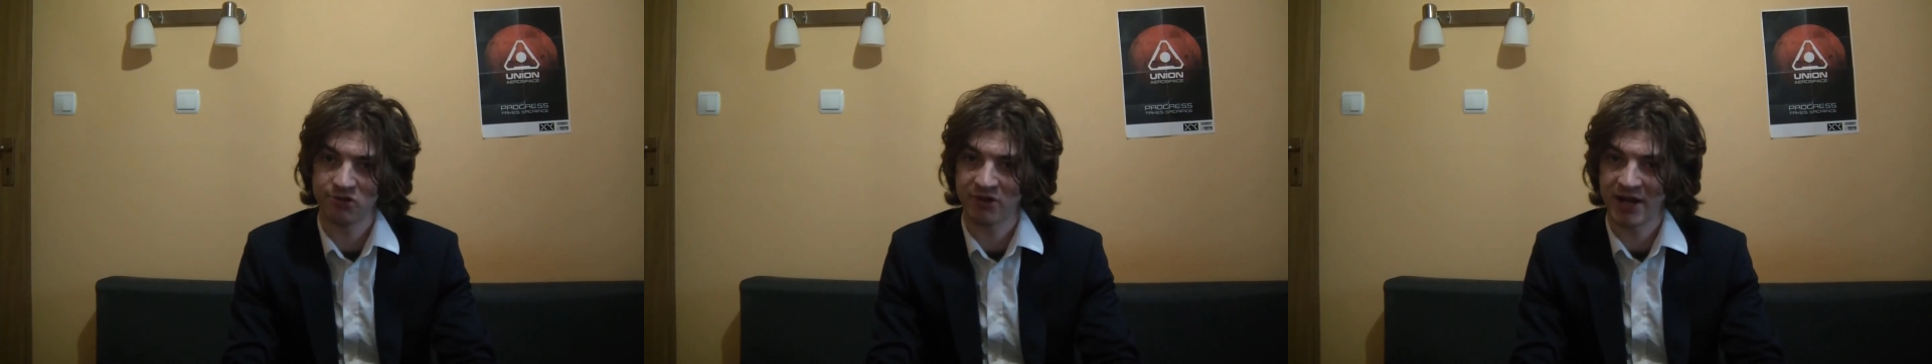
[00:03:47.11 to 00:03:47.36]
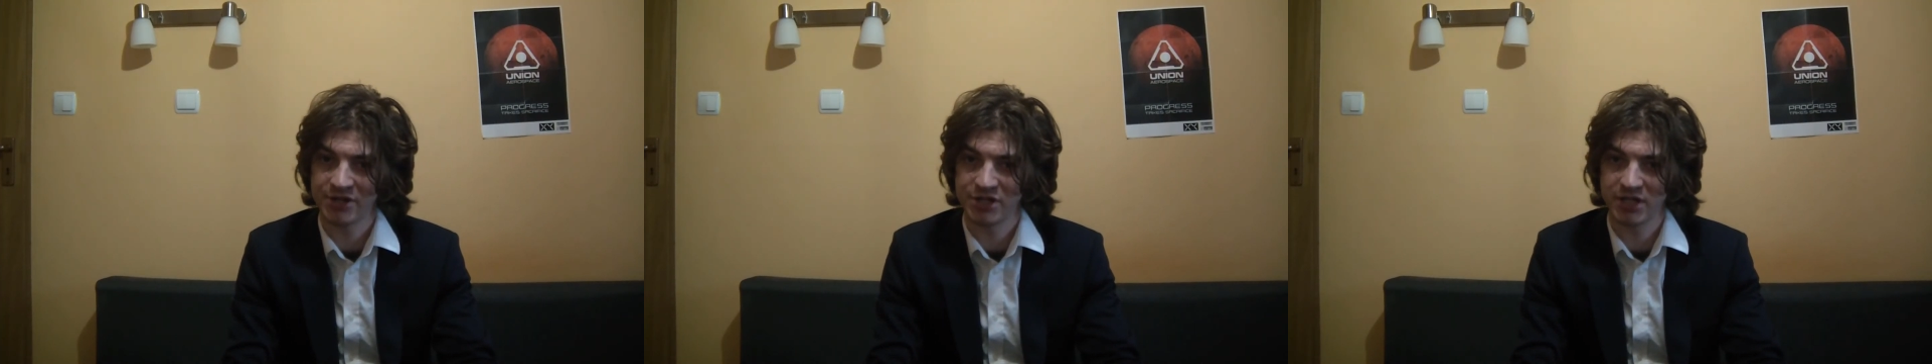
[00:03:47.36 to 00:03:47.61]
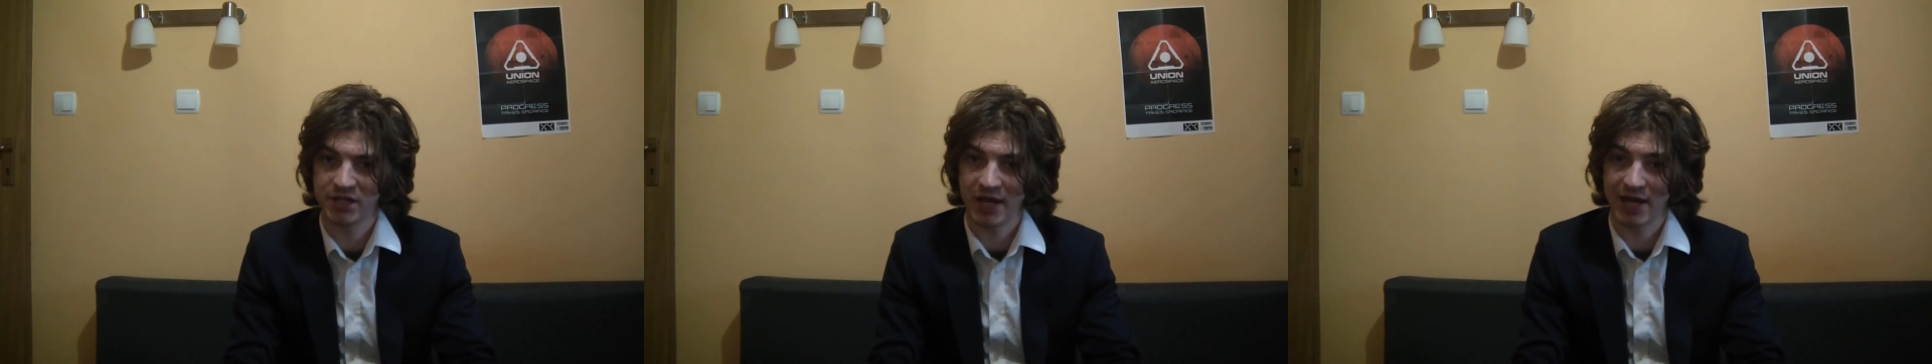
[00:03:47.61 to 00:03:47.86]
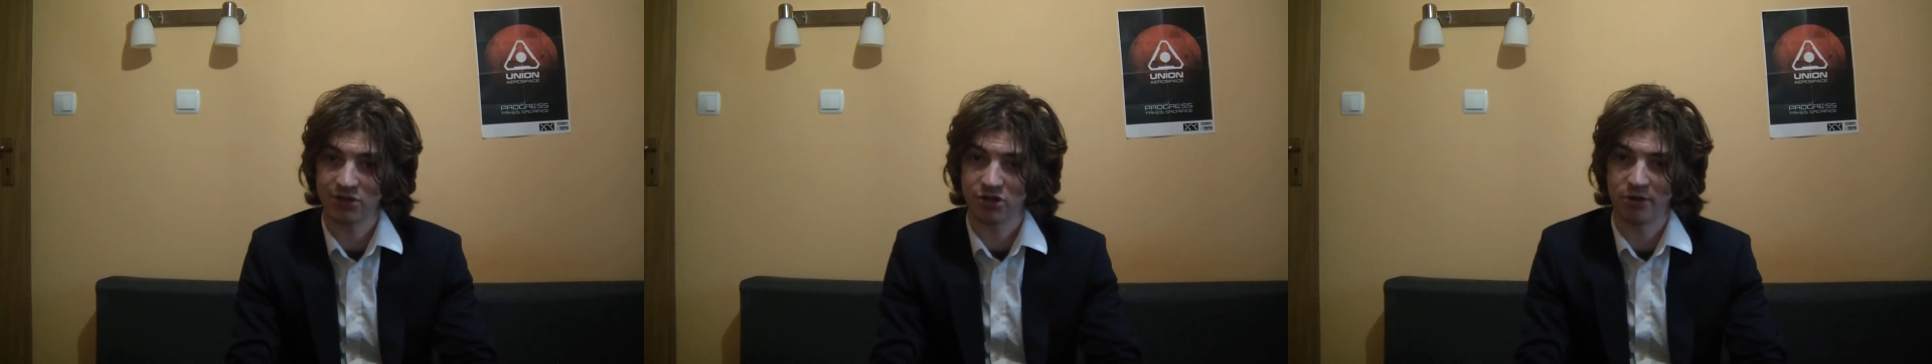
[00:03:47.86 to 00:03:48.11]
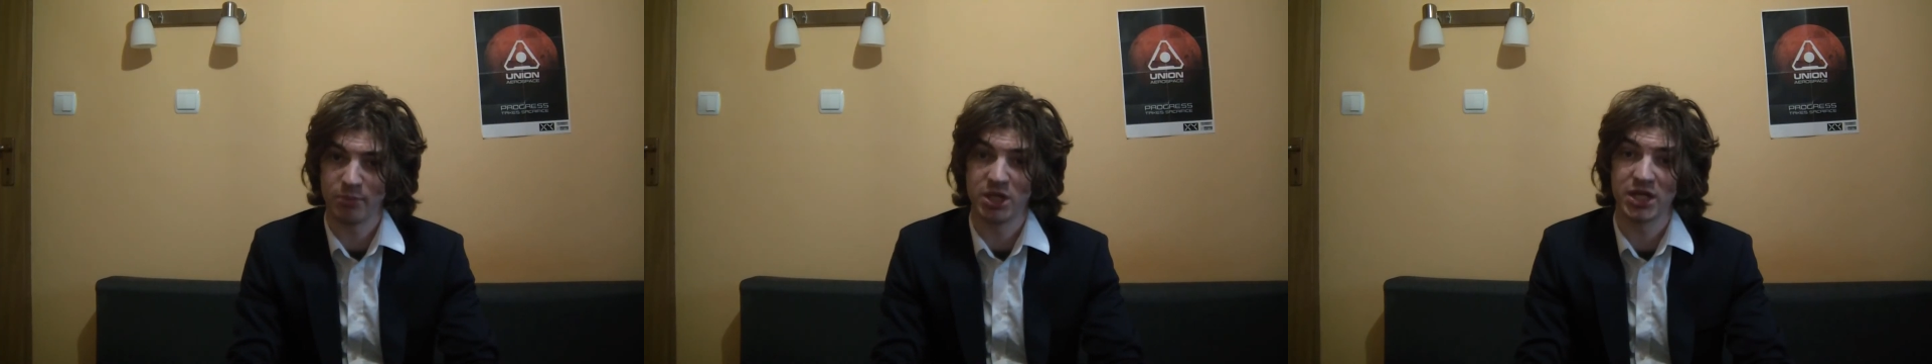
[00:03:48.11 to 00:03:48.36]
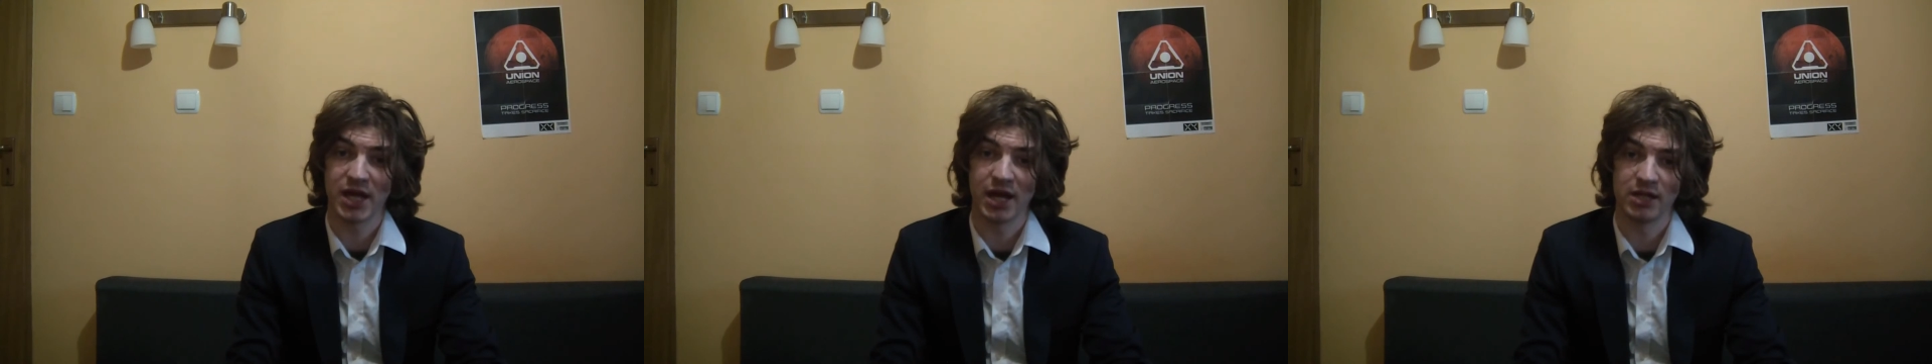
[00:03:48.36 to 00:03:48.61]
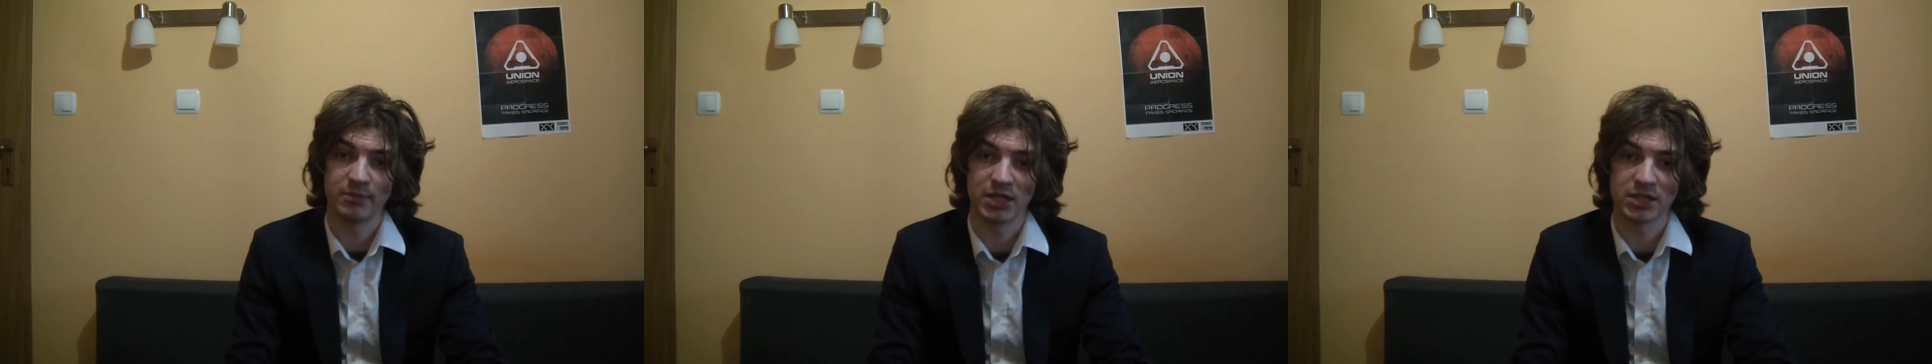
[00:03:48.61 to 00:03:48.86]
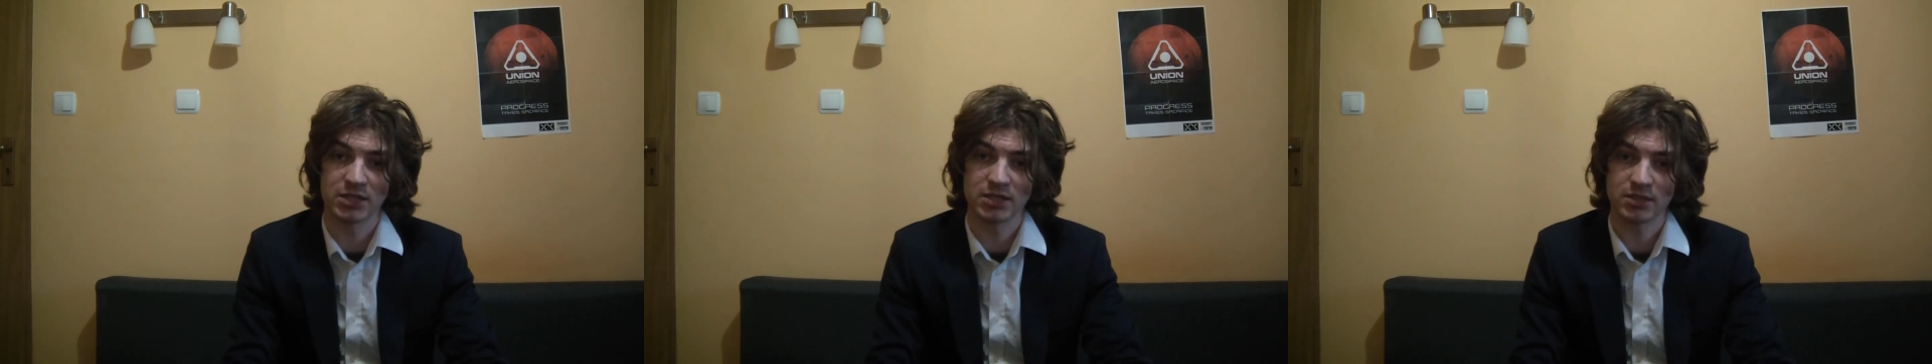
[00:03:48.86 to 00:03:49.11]
tragic and comedic
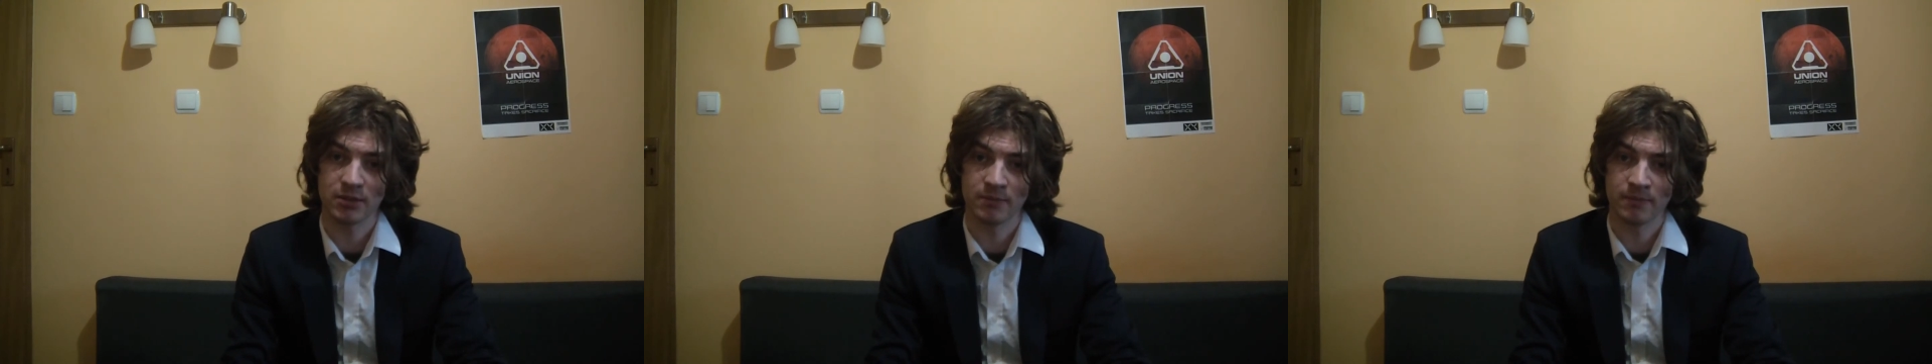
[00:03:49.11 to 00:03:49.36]
elements.